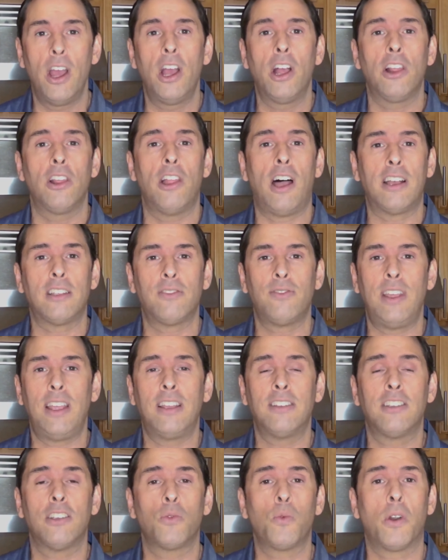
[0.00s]
Las Vegas
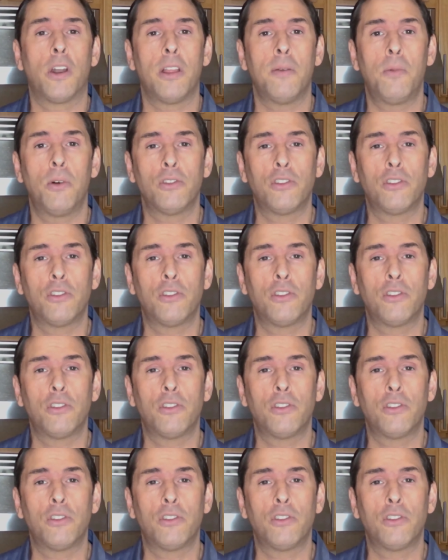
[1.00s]
has one of the most